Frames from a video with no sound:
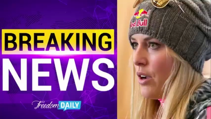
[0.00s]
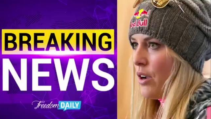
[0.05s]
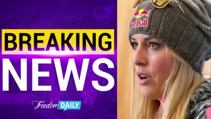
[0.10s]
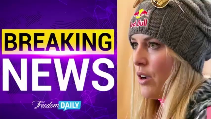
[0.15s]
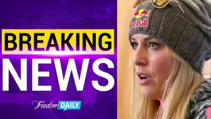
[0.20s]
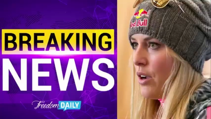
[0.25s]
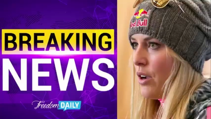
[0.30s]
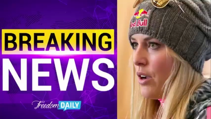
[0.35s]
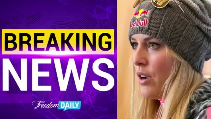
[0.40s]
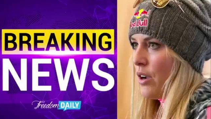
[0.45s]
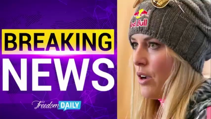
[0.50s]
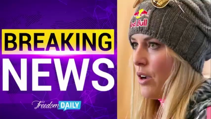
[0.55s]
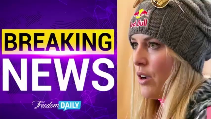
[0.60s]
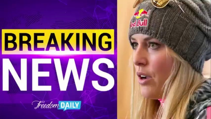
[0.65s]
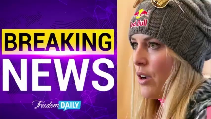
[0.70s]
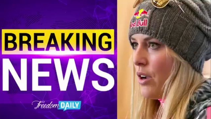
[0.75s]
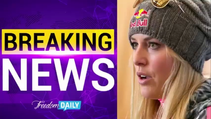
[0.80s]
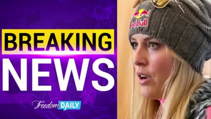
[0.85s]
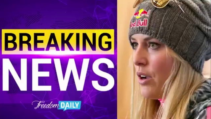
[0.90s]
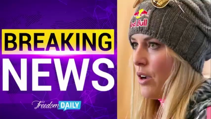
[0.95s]

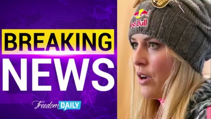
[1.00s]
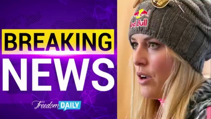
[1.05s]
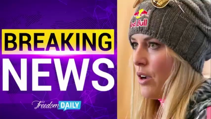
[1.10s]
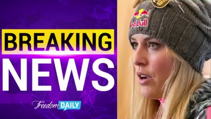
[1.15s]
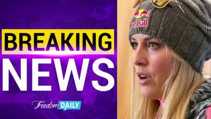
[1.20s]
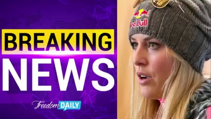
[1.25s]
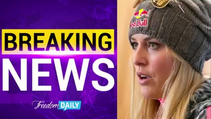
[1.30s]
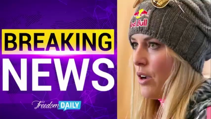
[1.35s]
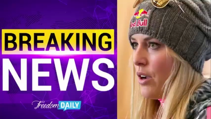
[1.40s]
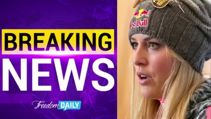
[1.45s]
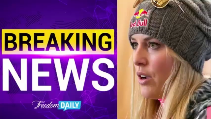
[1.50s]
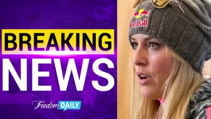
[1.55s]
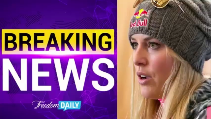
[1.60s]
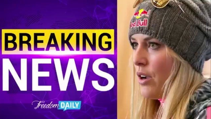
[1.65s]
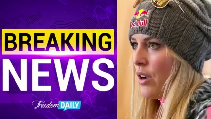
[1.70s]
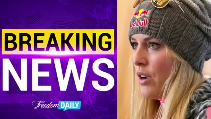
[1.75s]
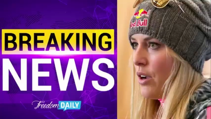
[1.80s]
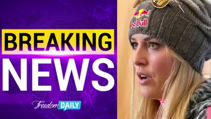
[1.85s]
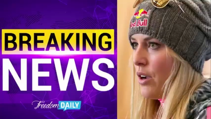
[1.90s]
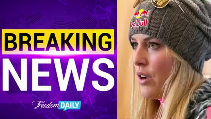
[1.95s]

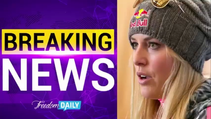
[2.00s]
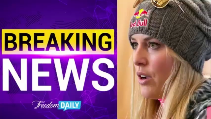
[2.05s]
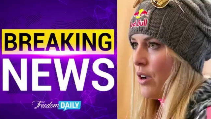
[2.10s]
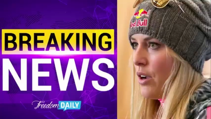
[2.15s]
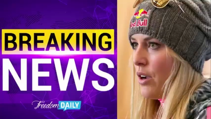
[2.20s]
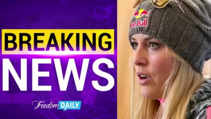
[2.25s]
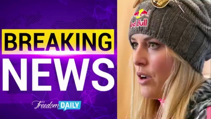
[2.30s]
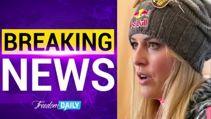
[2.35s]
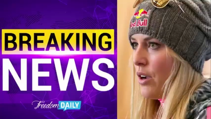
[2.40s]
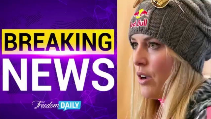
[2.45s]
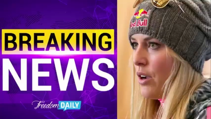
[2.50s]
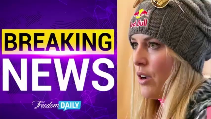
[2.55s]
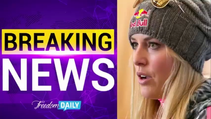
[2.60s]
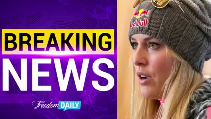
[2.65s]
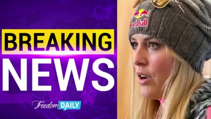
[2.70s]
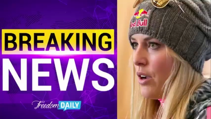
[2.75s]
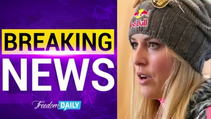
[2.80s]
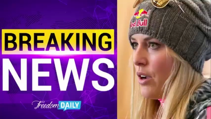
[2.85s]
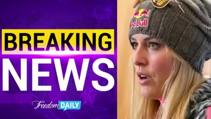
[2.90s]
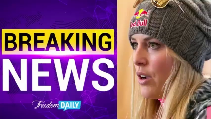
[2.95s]

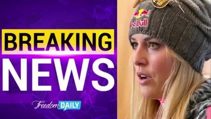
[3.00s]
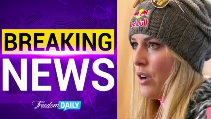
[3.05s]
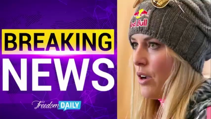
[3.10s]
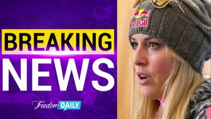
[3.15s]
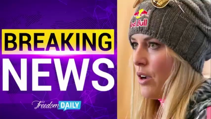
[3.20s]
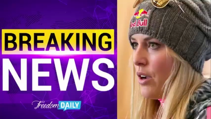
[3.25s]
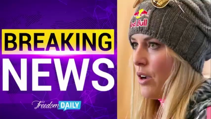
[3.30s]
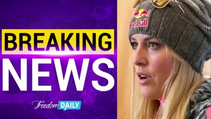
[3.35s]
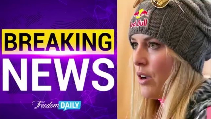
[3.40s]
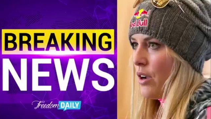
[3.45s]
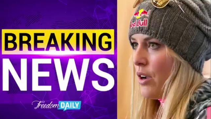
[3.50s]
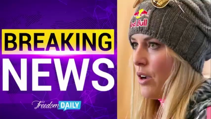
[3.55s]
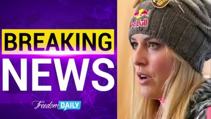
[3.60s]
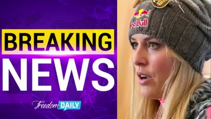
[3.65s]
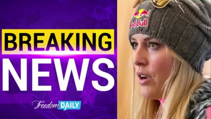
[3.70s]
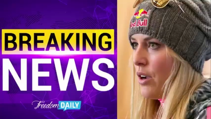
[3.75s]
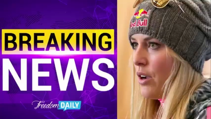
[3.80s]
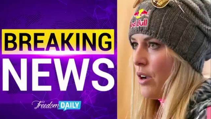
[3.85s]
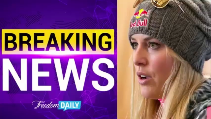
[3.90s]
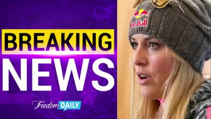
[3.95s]

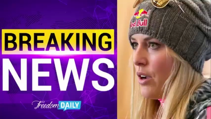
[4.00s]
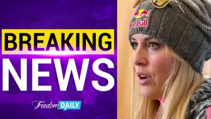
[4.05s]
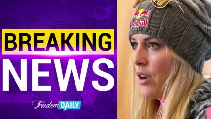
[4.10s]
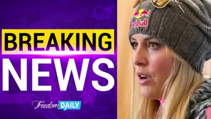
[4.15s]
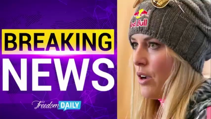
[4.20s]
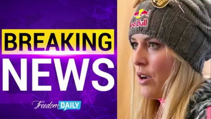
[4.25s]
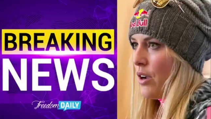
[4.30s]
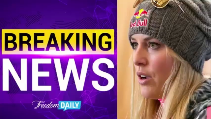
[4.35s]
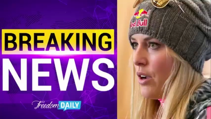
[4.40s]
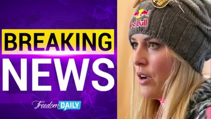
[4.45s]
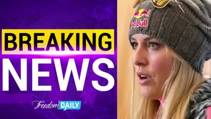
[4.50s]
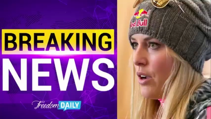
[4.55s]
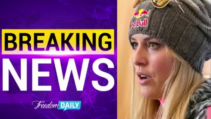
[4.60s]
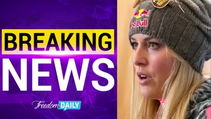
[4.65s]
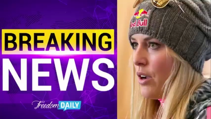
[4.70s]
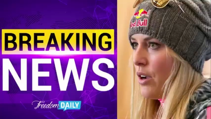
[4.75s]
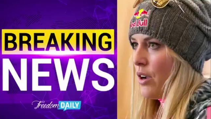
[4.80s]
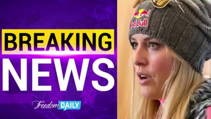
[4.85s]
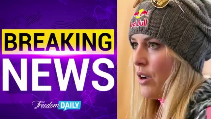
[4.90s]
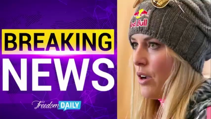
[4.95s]

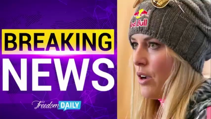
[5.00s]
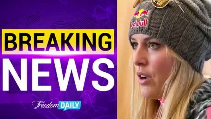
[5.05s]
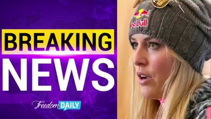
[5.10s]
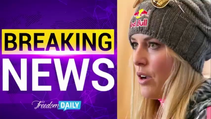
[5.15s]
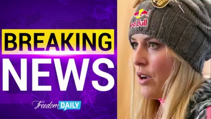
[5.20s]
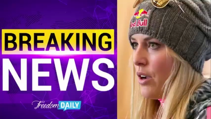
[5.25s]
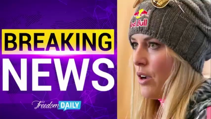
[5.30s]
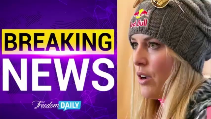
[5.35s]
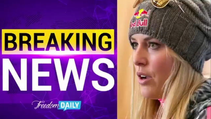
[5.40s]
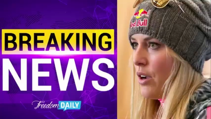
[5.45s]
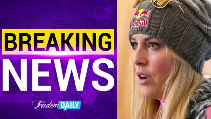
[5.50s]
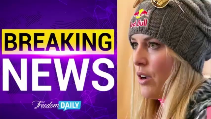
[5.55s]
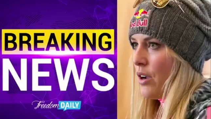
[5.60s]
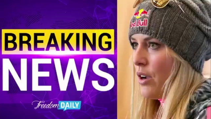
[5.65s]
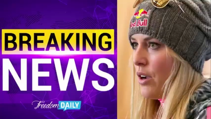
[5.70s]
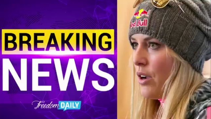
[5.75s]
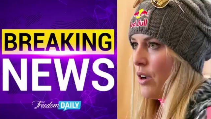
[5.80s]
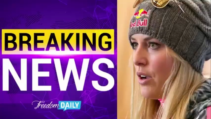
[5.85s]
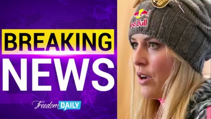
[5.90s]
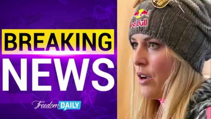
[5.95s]

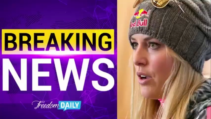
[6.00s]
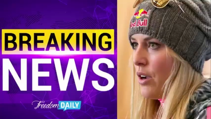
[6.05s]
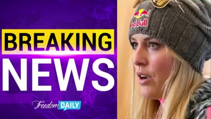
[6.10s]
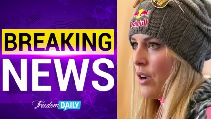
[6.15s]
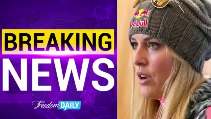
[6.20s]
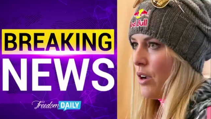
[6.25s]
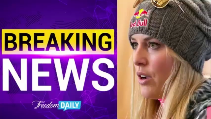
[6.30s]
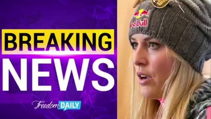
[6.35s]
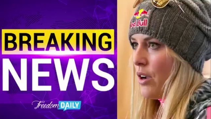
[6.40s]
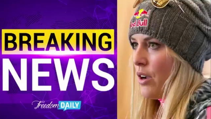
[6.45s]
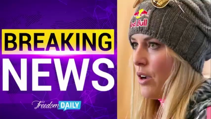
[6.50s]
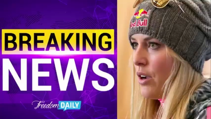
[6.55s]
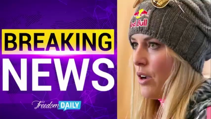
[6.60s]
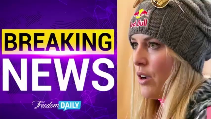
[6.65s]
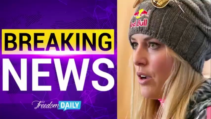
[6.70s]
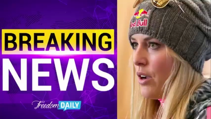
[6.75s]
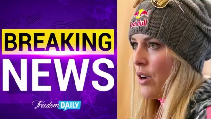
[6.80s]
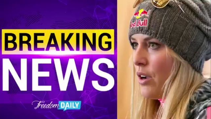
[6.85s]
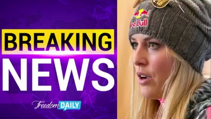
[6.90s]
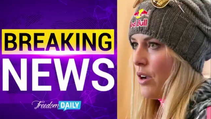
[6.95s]

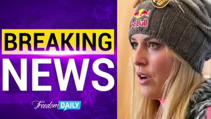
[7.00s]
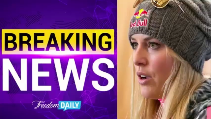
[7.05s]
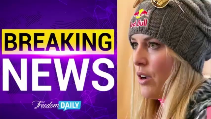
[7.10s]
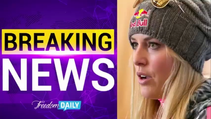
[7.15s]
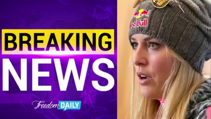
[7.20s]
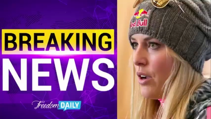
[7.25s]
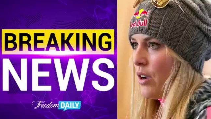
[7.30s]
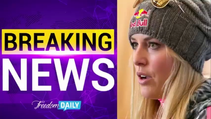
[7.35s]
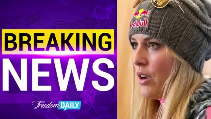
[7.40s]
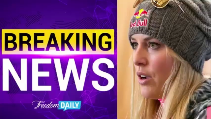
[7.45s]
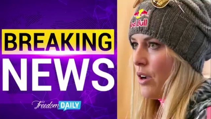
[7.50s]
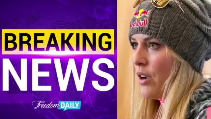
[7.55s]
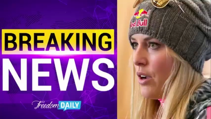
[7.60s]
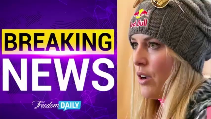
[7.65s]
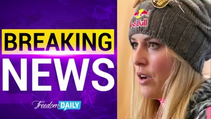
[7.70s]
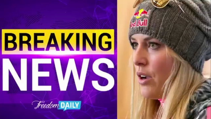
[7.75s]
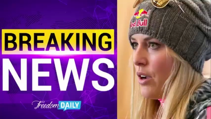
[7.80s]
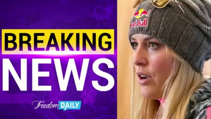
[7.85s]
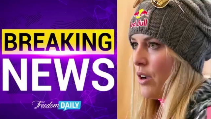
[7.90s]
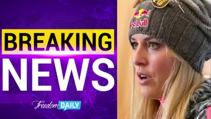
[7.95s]
This is a still picture; no speech is visible.